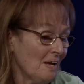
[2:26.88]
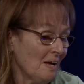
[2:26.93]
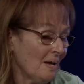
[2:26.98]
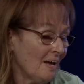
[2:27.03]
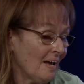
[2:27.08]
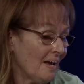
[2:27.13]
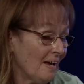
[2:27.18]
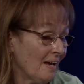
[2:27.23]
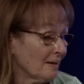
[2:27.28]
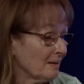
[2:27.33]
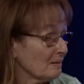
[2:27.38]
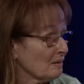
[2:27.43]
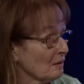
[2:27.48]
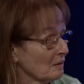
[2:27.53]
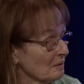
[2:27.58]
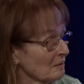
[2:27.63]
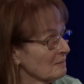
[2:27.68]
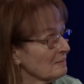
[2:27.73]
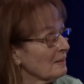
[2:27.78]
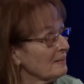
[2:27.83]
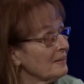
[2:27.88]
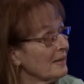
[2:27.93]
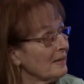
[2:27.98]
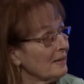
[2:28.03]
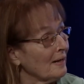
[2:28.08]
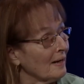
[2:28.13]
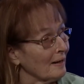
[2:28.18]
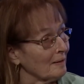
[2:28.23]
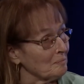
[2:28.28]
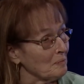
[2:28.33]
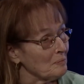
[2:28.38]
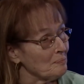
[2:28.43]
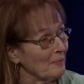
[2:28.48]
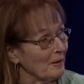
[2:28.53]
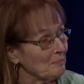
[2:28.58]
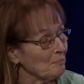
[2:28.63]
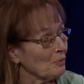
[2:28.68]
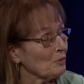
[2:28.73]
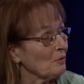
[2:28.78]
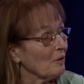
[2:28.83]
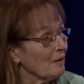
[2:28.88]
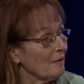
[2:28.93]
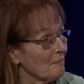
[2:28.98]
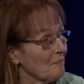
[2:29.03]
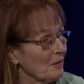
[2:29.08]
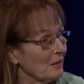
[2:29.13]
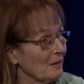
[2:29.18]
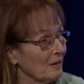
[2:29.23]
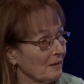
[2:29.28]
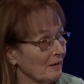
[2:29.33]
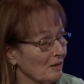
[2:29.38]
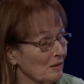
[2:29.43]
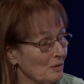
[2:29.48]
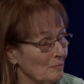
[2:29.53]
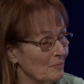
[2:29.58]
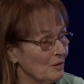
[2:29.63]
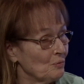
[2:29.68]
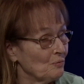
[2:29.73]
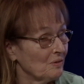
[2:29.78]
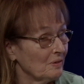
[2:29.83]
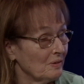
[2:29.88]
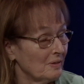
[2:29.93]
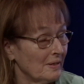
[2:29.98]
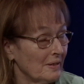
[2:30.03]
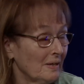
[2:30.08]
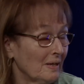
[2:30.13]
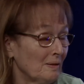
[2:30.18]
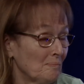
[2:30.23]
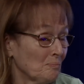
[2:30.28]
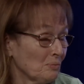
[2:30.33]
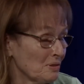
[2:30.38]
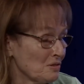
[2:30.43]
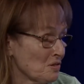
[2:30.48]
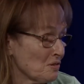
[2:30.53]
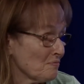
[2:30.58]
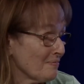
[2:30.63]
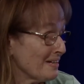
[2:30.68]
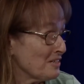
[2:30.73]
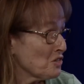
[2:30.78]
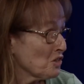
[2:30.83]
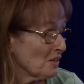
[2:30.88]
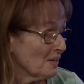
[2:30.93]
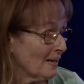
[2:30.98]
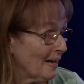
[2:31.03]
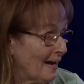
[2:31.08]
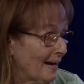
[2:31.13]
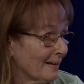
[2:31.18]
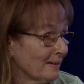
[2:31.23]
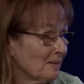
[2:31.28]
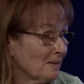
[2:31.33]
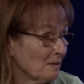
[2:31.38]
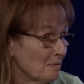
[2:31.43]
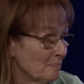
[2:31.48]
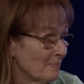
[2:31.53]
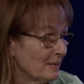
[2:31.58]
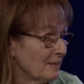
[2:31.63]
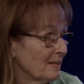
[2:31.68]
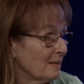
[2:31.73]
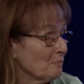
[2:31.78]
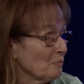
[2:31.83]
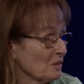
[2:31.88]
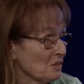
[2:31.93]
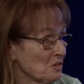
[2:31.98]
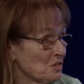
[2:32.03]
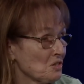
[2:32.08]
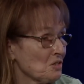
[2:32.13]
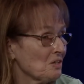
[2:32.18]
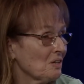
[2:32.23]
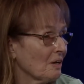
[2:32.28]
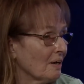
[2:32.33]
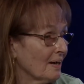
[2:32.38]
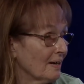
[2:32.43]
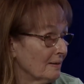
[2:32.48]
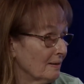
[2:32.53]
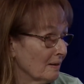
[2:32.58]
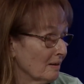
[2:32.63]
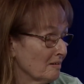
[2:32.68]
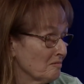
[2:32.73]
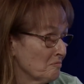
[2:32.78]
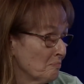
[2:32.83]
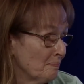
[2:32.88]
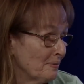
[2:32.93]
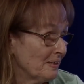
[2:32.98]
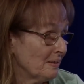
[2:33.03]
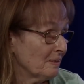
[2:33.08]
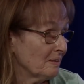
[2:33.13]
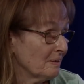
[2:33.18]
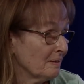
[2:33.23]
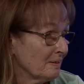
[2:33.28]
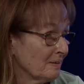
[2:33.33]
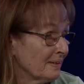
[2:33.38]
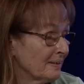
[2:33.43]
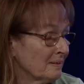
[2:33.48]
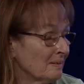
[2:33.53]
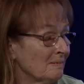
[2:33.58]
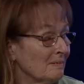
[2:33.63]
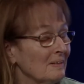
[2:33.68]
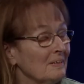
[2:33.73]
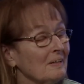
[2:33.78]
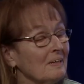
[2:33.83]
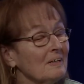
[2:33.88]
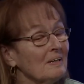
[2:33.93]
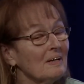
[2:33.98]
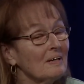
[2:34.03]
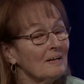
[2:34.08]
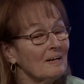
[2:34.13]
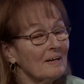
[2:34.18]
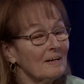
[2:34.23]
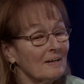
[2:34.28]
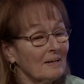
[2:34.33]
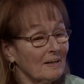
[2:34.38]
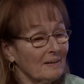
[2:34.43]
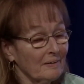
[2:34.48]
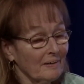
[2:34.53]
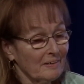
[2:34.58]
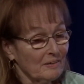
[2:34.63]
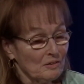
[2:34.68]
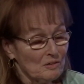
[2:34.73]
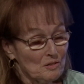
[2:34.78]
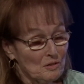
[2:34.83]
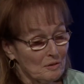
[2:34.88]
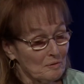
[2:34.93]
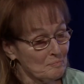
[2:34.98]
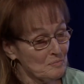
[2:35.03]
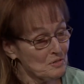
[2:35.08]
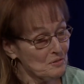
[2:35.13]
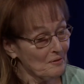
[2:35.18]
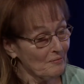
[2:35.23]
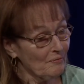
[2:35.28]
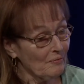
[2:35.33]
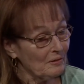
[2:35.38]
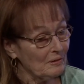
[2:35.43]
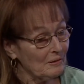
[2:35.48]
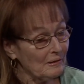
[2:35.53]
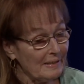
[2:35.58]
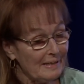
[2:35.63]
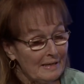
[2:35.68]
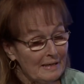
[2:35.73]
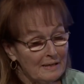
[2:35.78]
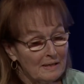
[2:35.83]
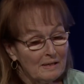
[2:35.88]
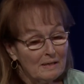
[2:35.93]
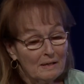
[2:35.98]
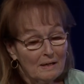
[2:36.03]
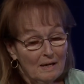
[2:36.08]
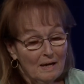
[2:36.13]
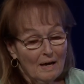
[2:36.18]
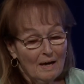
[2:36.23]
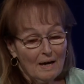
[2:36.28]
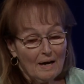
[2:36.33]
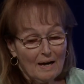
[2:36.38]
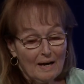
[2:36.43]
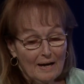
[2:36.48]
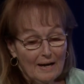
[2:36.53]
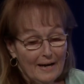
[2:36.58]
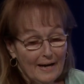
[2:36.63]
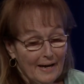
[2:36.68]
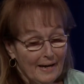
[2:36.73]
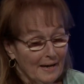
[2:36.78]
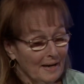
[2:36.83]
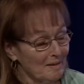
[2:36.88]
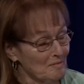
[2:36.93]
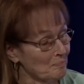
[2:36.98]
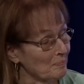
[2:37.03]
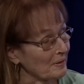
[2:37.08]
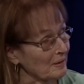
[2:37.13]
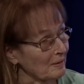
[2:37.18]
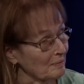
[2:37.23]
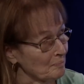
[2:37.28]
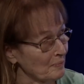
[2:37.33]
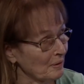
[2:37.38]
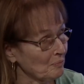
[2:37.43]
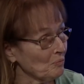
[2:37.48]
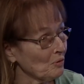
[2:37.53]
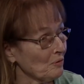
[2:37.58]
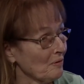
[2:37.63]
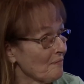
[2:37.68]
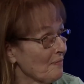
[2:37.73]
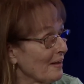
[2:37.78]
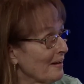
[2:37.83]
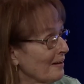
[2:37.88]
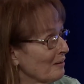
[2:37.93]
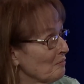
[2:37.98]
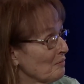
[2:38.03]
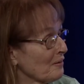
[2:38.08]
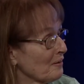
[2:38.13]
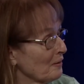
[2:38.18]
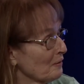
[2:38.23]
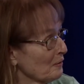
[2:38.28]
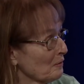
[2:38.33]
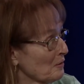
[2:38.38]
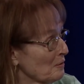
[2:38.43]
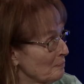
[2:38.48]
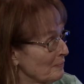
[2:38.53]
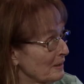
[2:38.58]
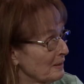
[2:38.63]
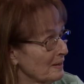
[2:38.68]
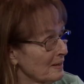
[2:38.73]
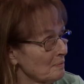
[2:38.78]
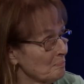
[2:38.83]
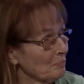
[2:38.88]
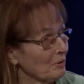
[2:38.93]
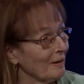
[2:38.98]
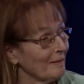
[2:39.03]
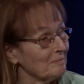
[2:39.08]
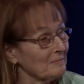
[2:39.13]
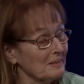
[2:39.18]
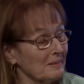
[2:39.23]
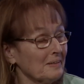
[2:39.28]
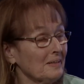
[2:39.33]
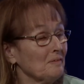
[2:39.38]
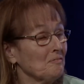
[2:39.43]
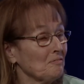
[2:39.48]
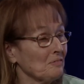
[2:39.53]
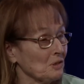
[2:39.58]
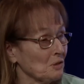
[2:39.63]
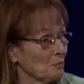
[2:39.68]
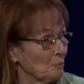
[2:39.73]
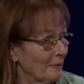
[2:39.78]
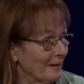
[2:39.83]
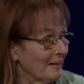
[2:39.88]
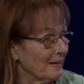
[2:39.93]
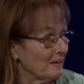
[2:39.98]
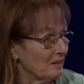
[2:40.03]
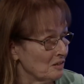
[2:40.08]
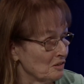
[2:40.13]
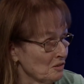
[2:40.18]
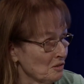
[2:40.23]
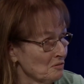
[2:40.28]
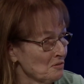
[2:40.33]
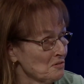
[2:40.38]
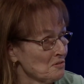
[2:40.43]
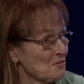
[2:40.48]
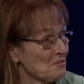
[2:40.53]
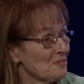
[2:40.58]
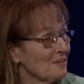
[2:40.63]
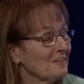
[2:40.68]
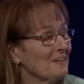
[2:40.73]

And currently, I'm a member of the Community Preservation Act Committee, which I love being on. Mm-hmm. uh, in terms of the league, I have been a member of the Healthcare Committee probably for twenty years,